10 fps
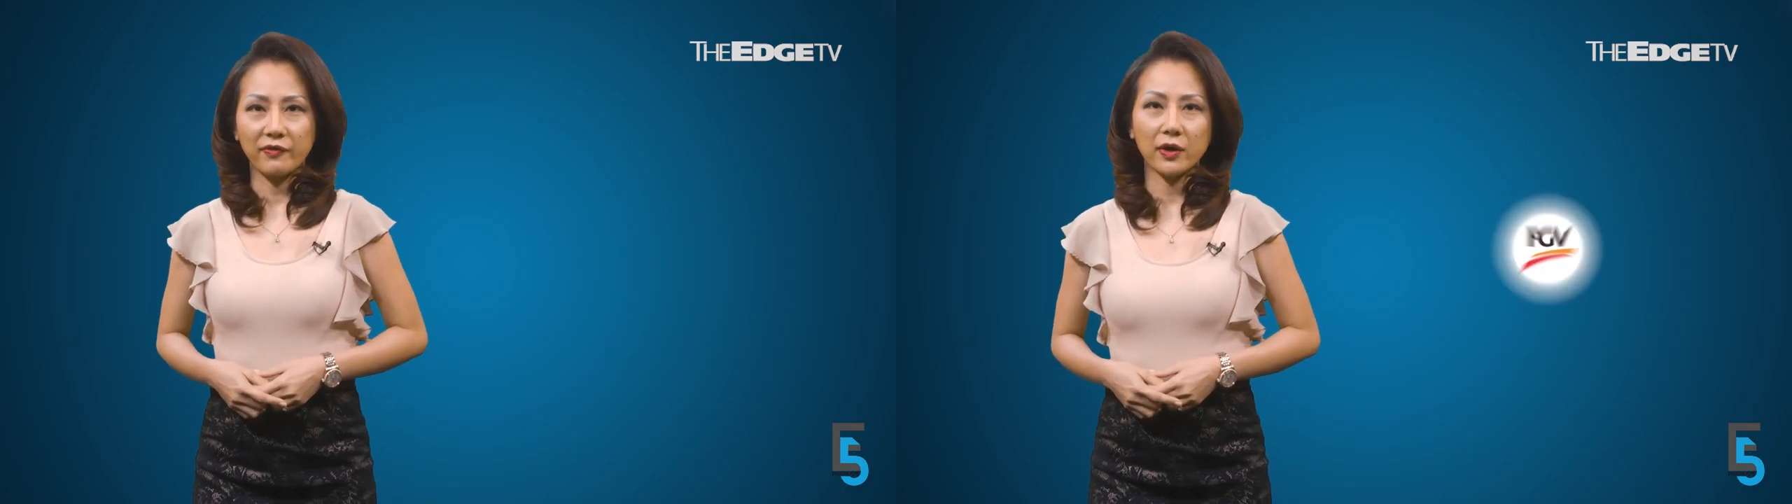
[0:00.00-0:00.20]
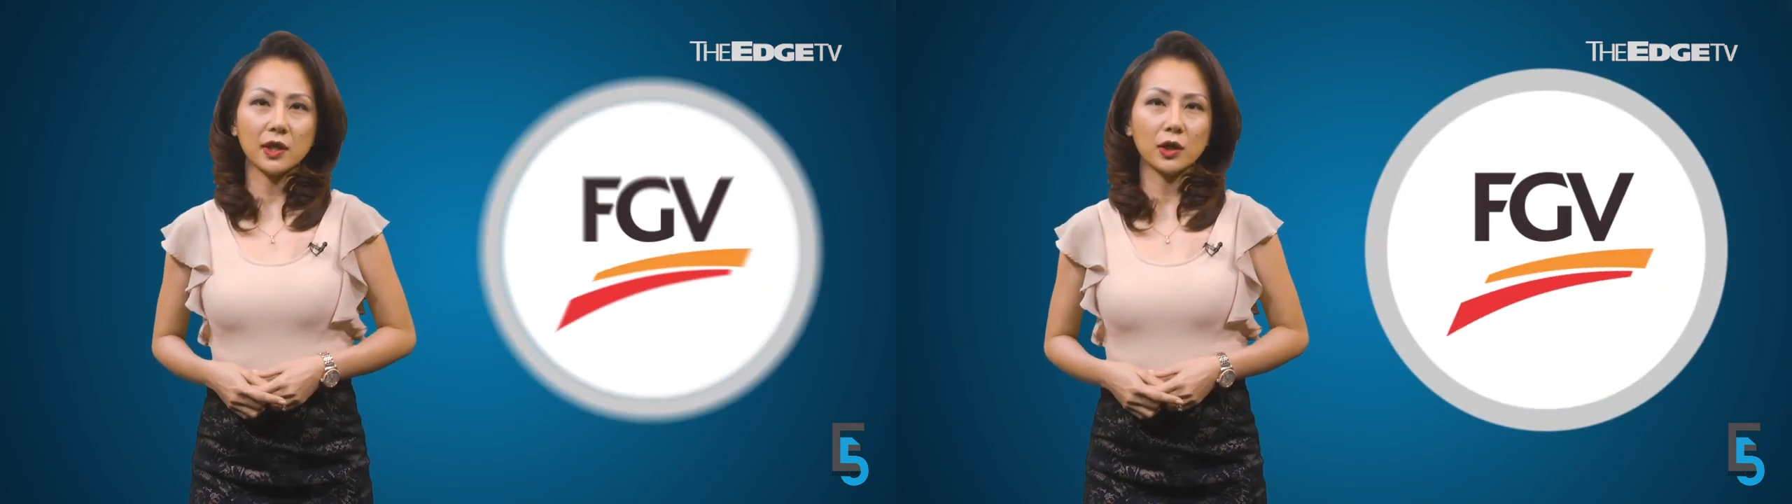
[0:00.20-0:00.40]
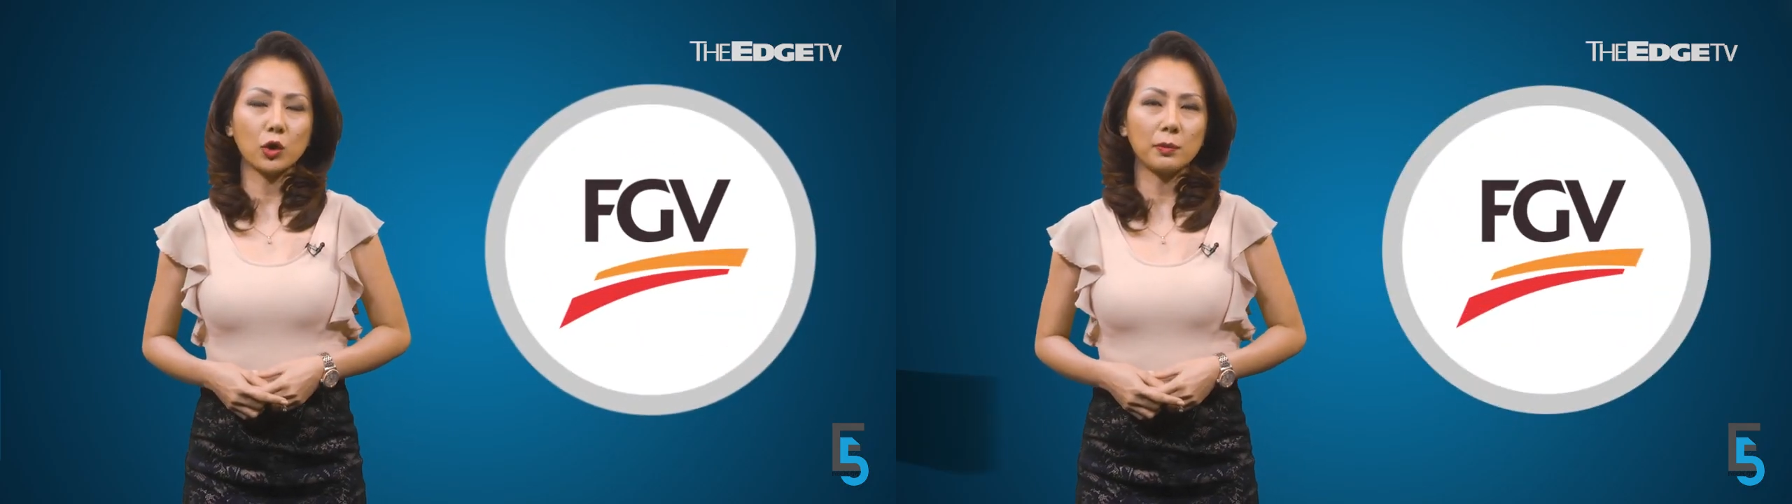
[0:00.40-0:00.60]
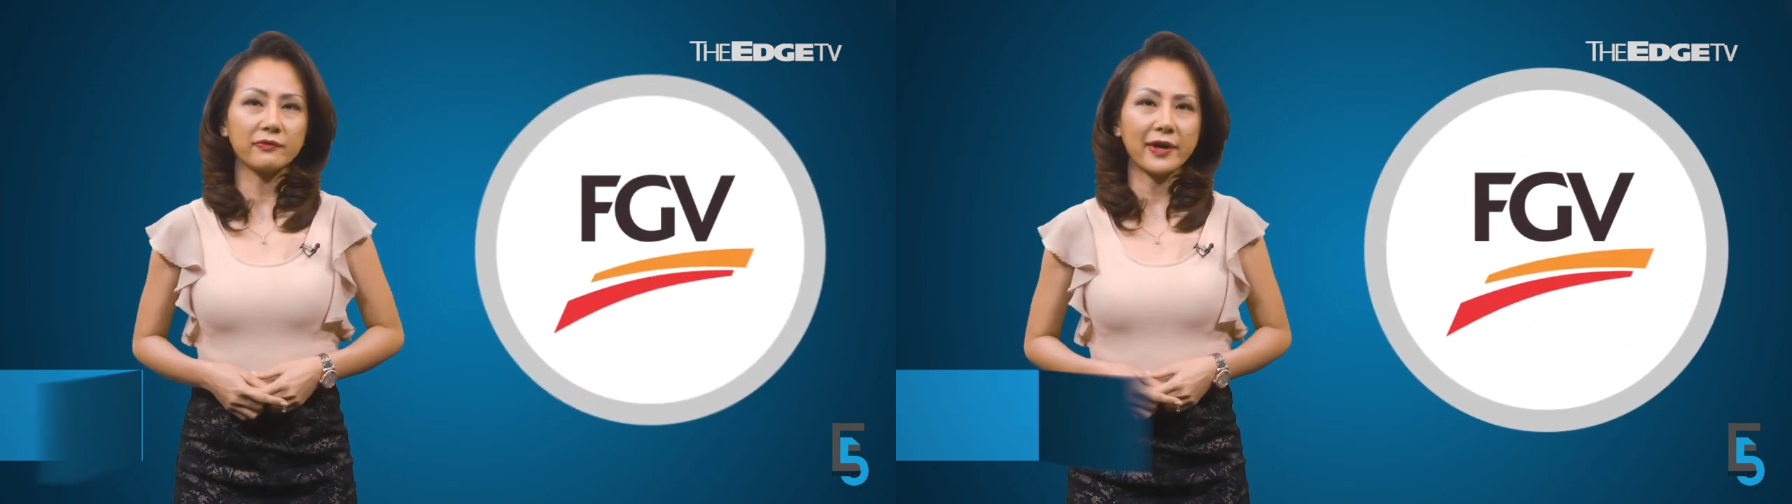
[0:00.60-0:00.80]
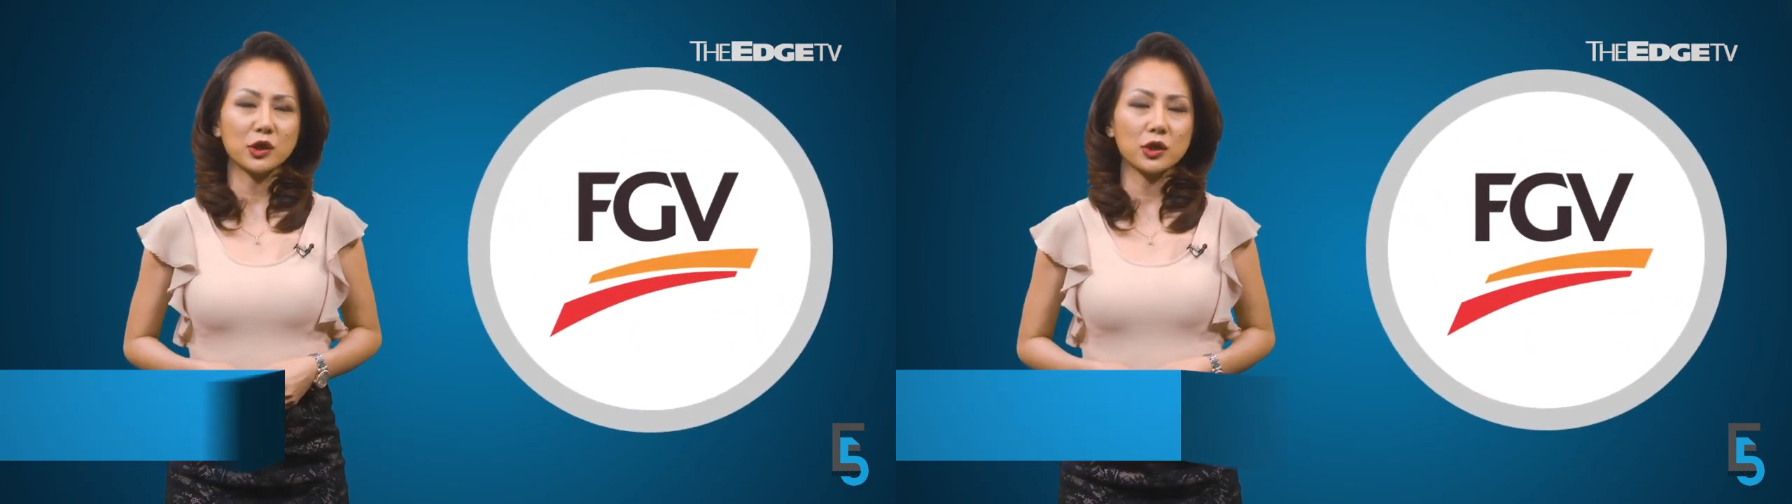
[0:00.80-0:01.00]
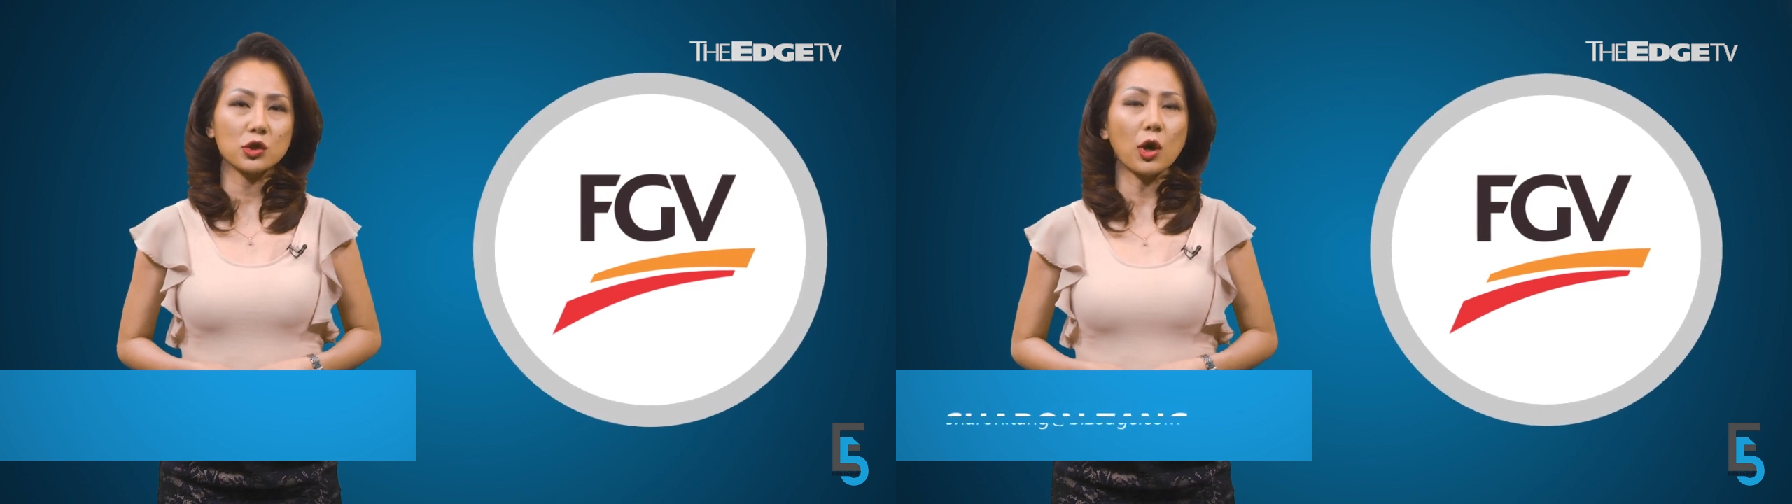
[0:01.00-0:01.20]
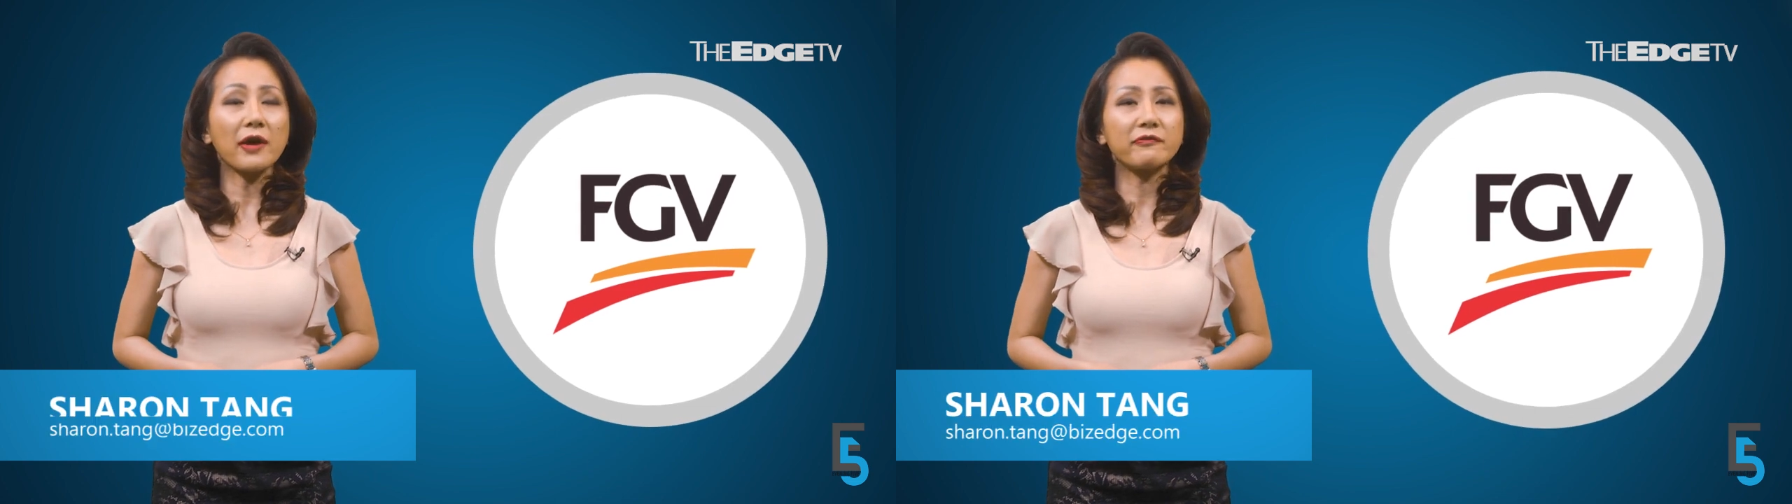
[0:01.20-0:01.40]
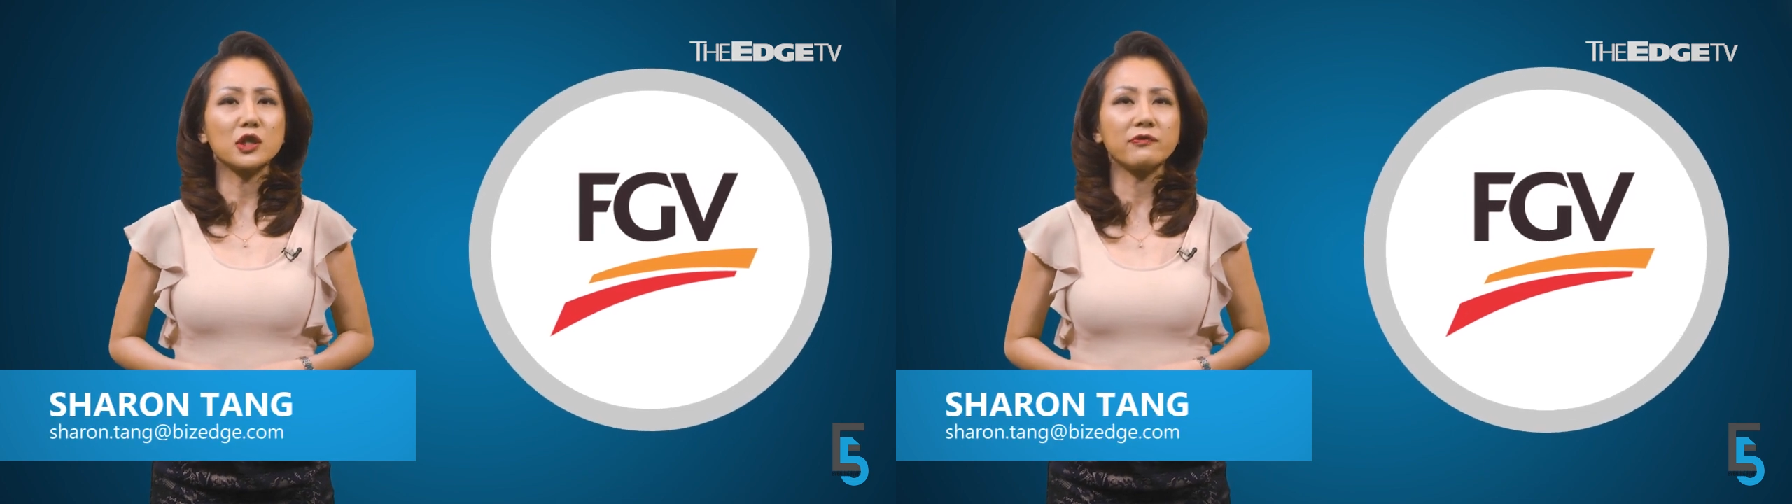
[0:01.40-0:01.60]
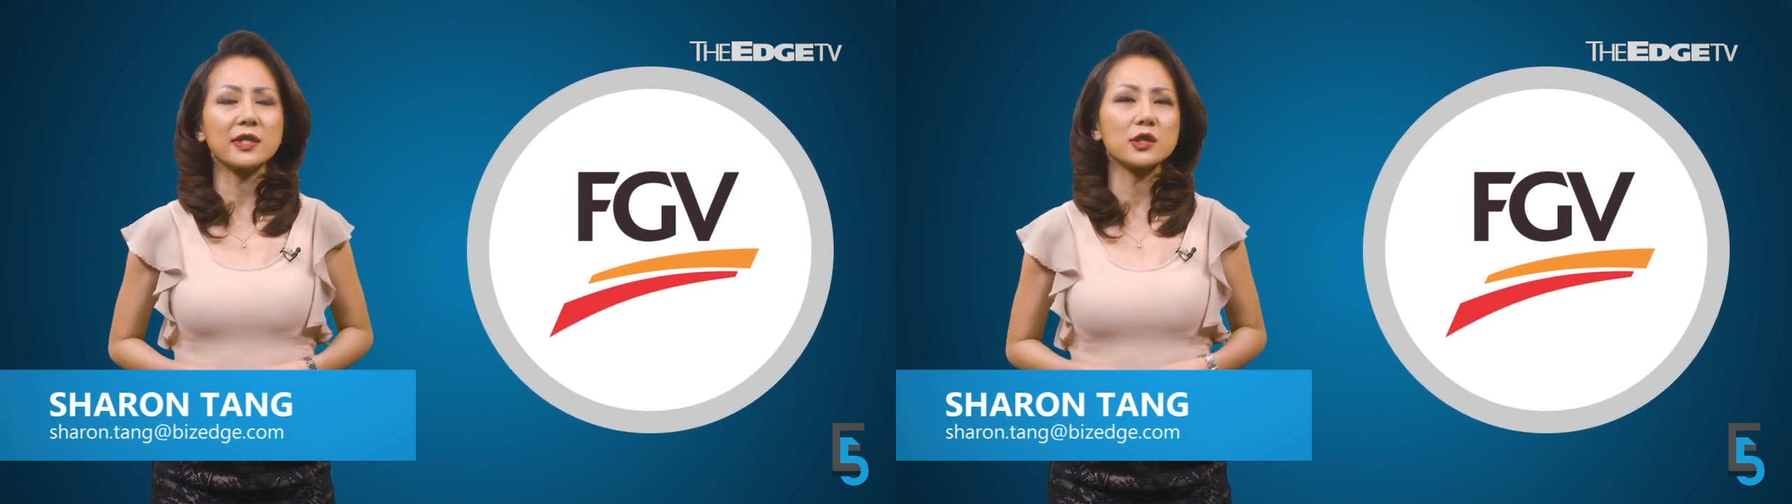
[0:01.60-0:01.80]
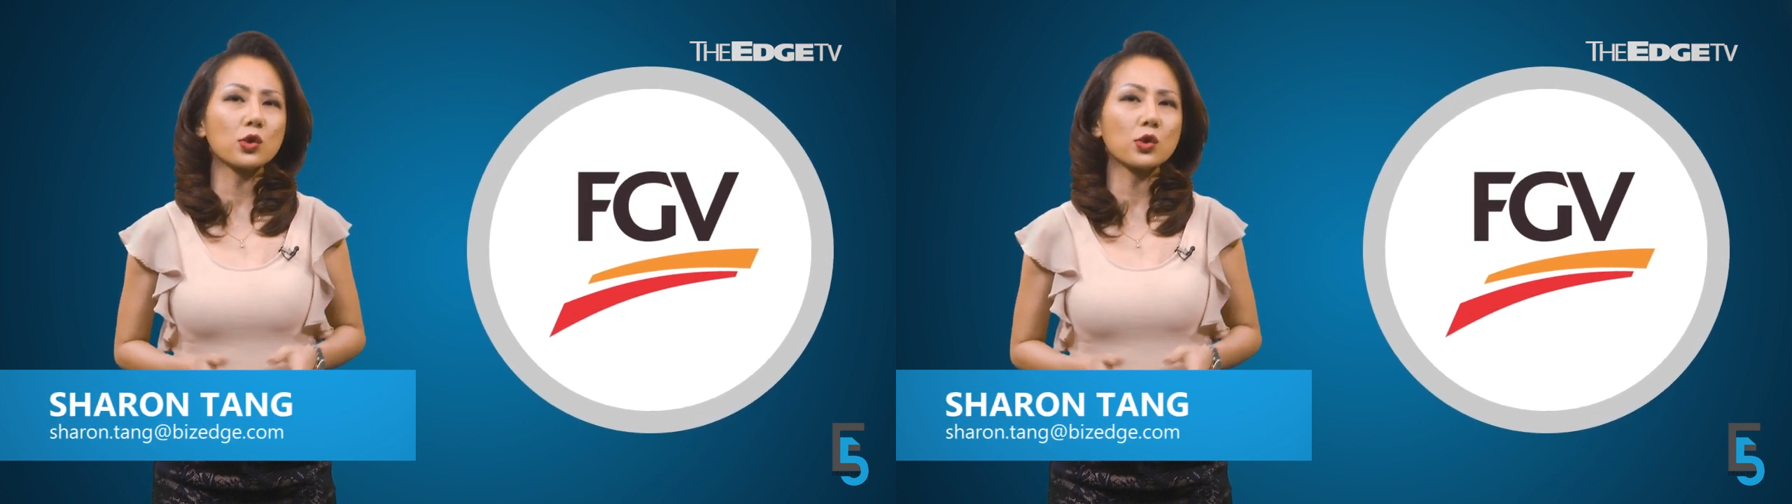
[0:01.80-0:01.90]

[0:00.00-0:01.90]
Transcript: Felda Global Ventures, or F G V,